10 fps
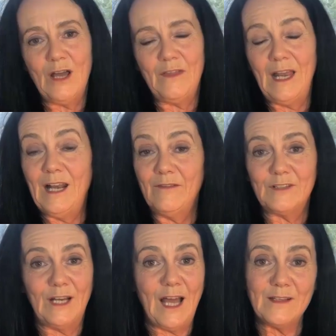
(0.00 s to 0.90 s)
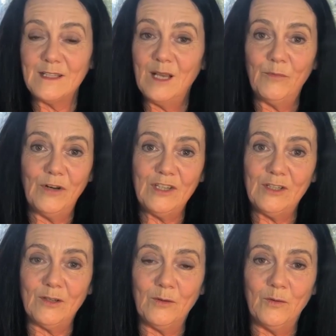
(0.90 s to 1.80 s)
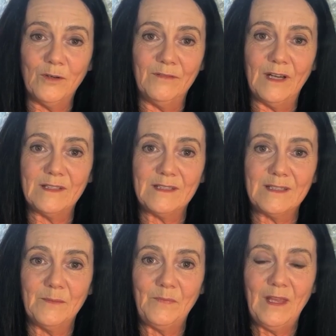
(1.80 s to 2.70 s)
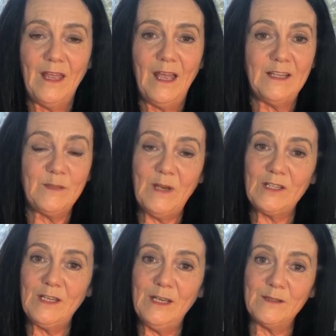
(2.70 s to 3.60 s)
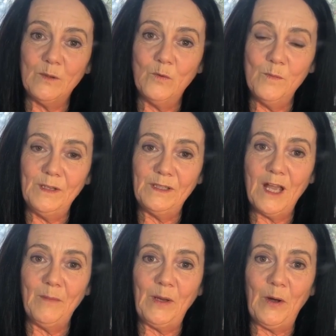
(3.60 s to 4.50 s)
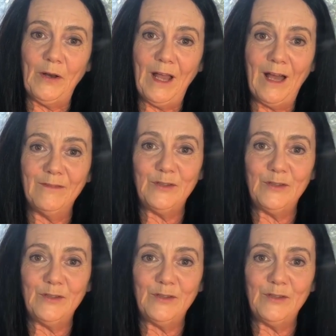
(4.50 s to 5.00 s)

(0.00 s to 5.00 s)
that left a lasting impression on all of us. And especially as a woman coming on after